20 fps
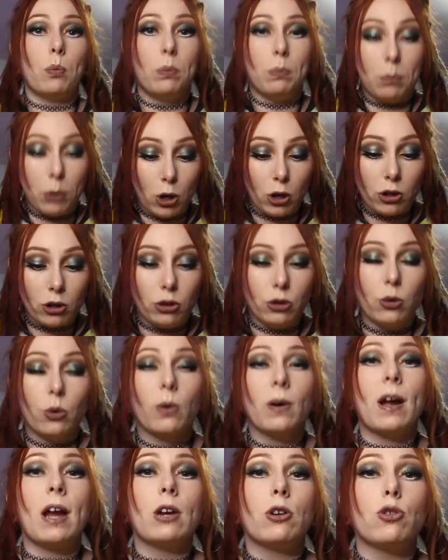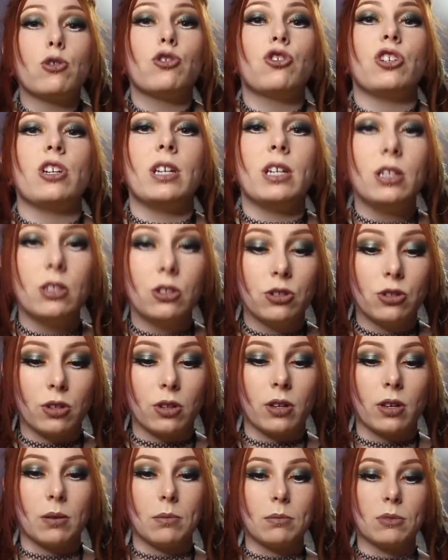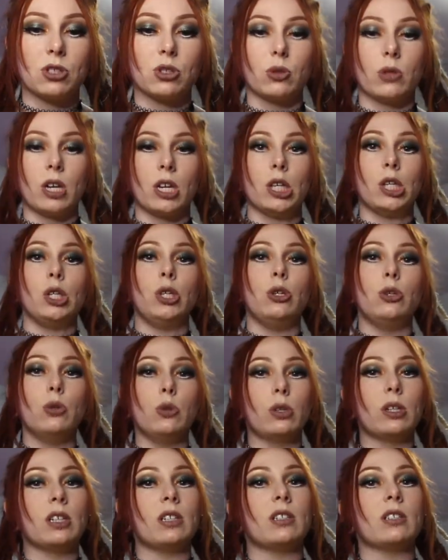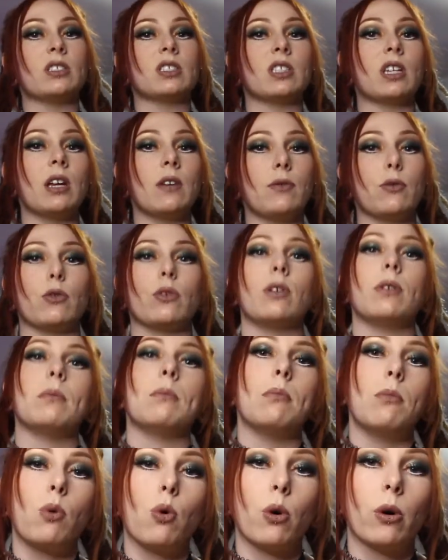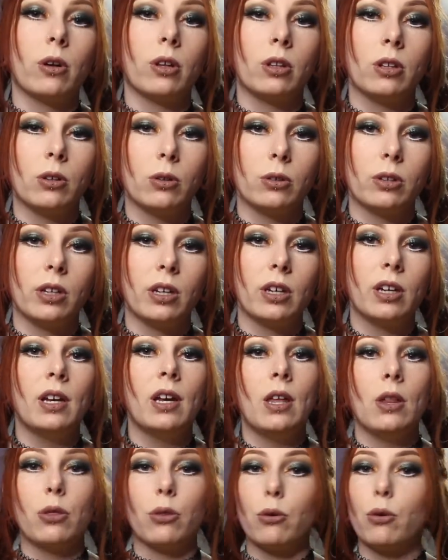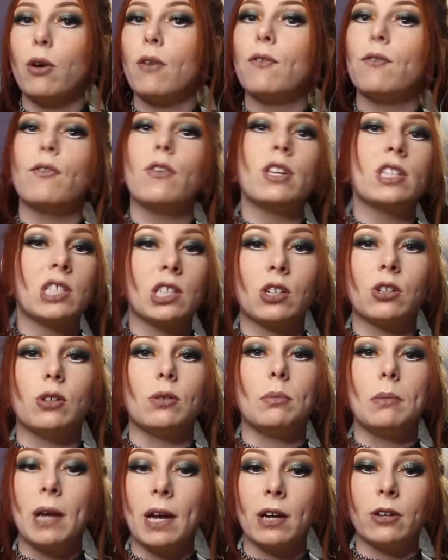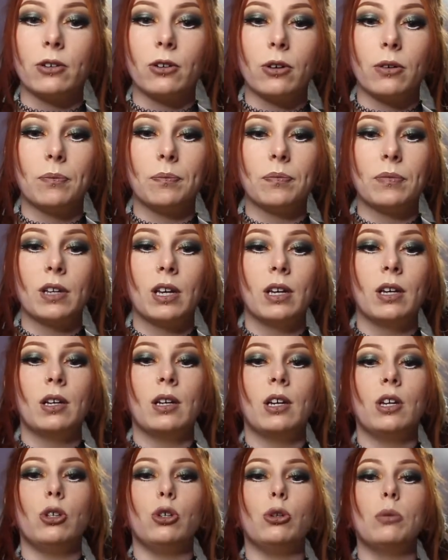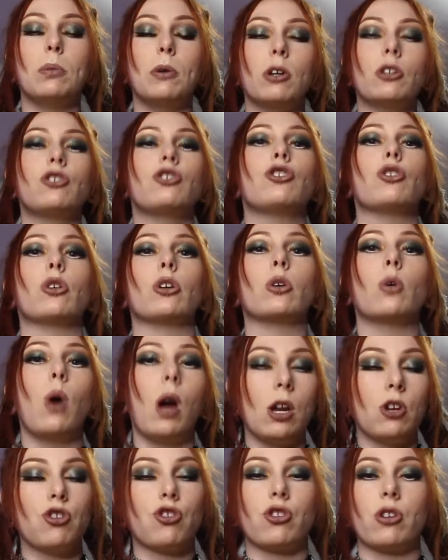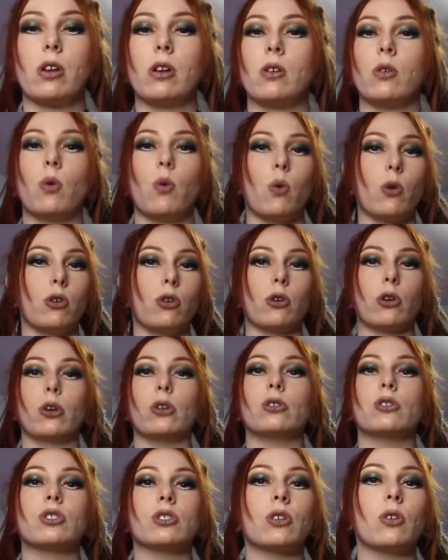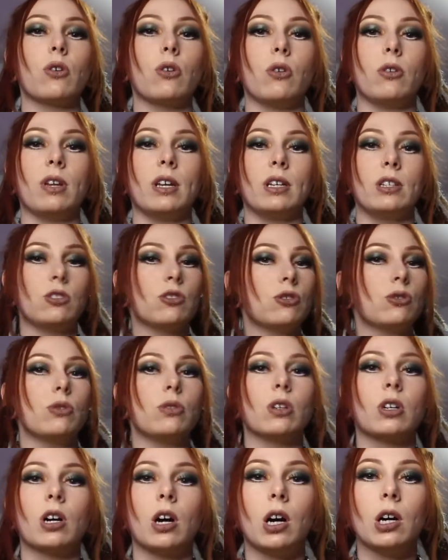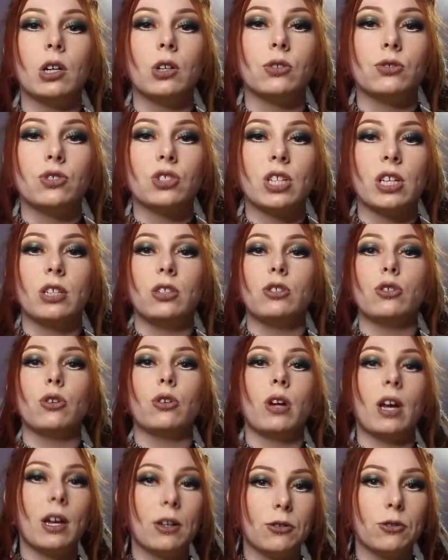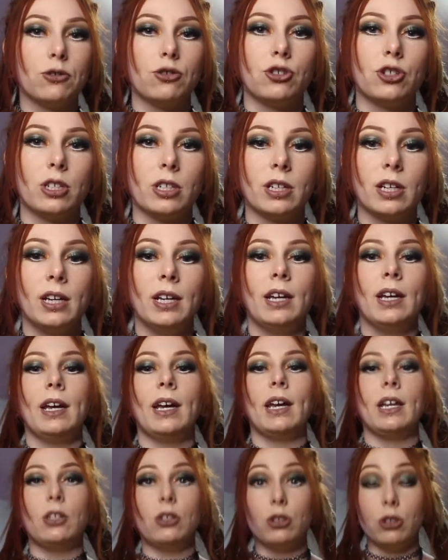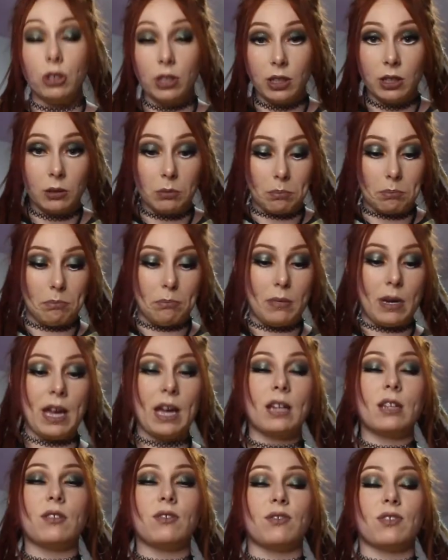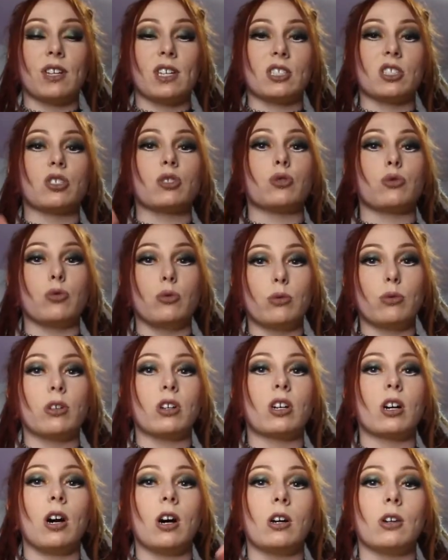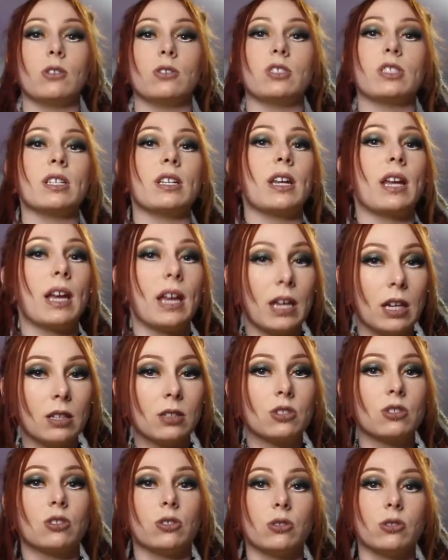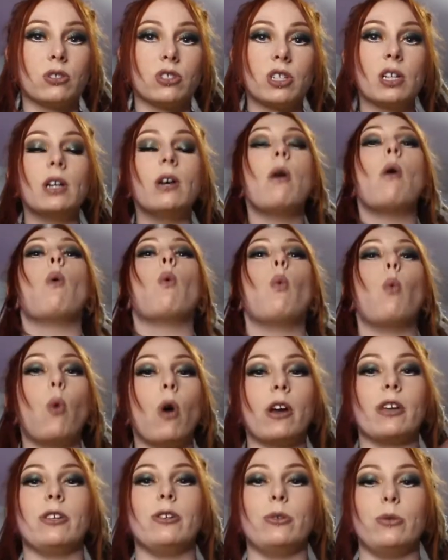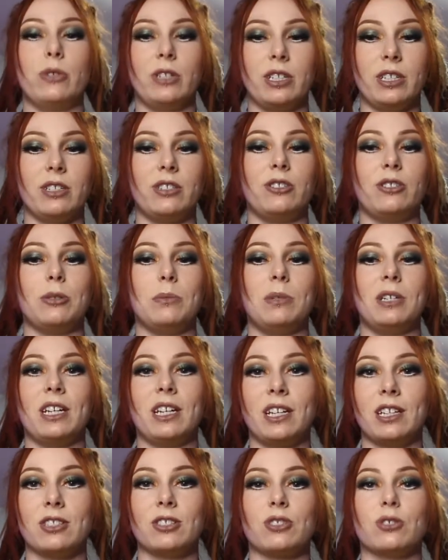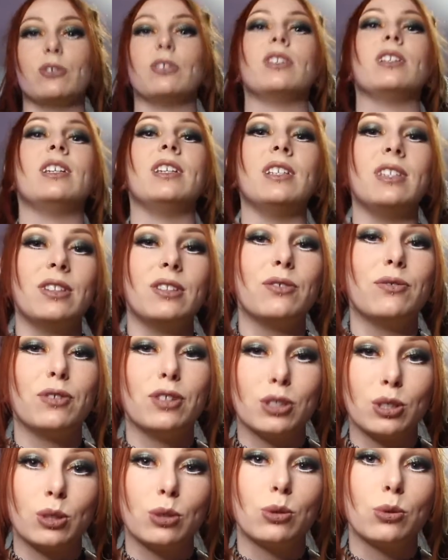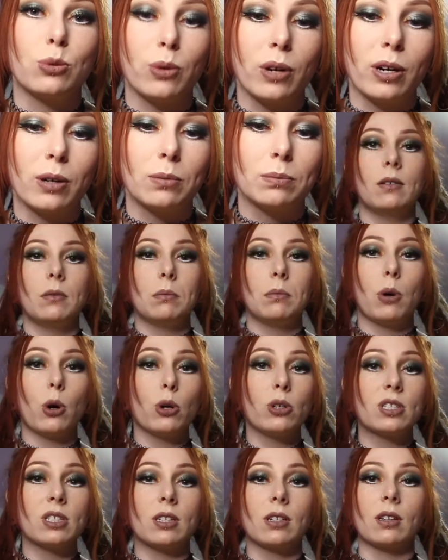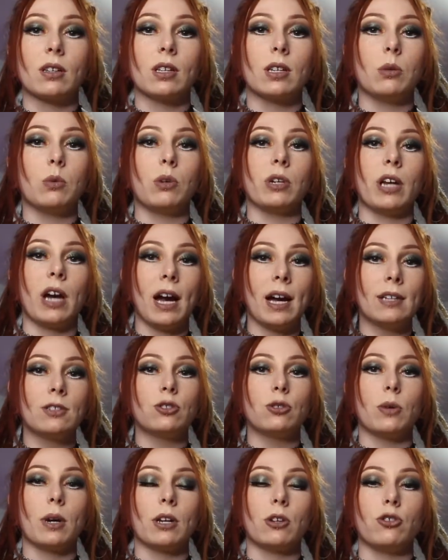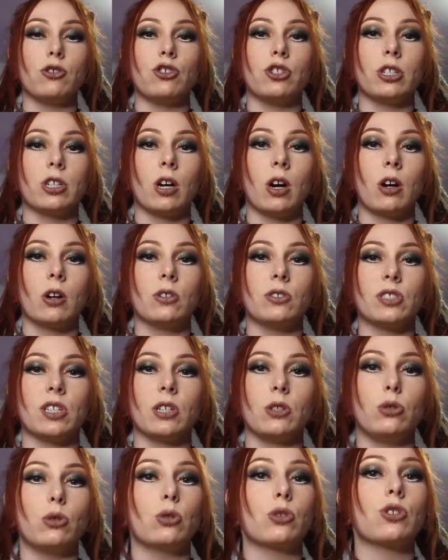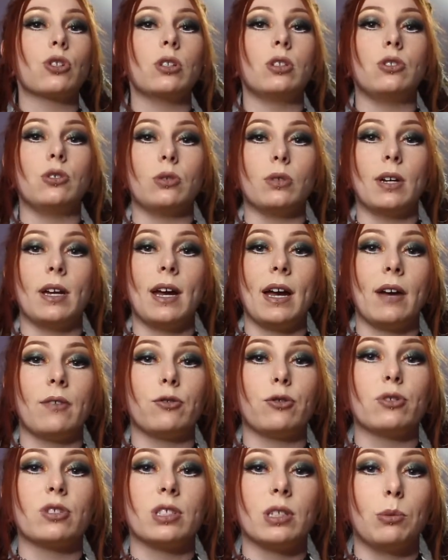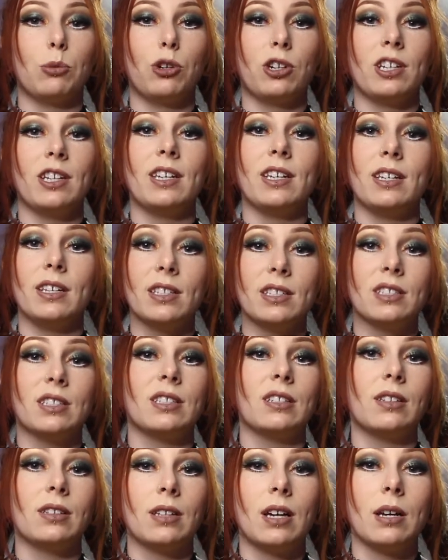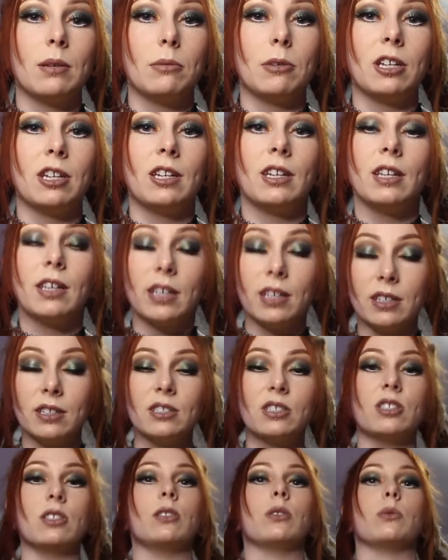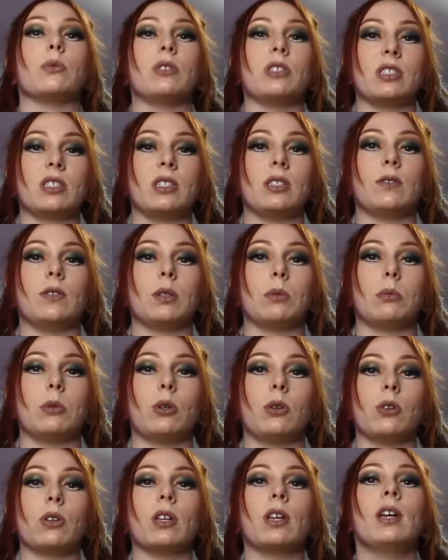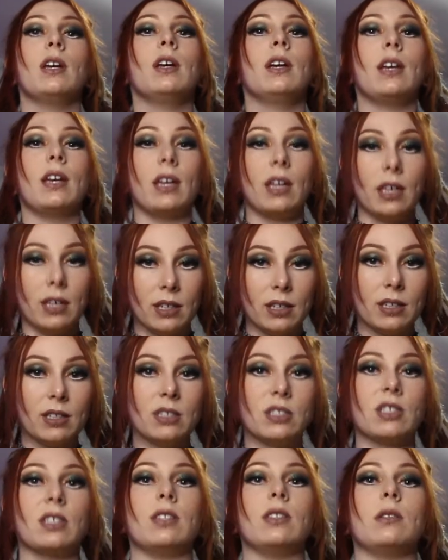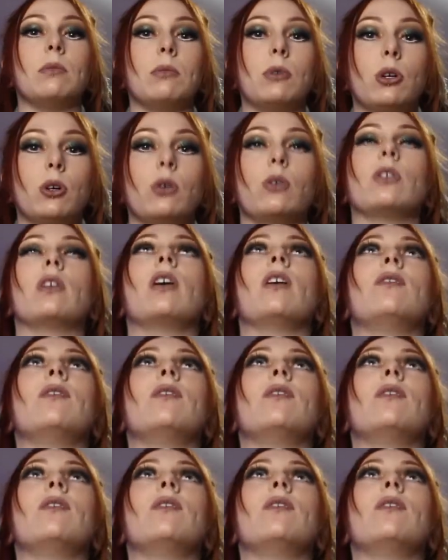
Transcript: put your energy into them so that you can decipher it more clearly through a physical manner. You put your question or your concern into the cards and your energy, and it manifests through the cards. It answers what you need to be answered in the physical realm. Personally, when I do energy cards, I usually do it after someone is in alignment, is in the receiving mode, is in the mode of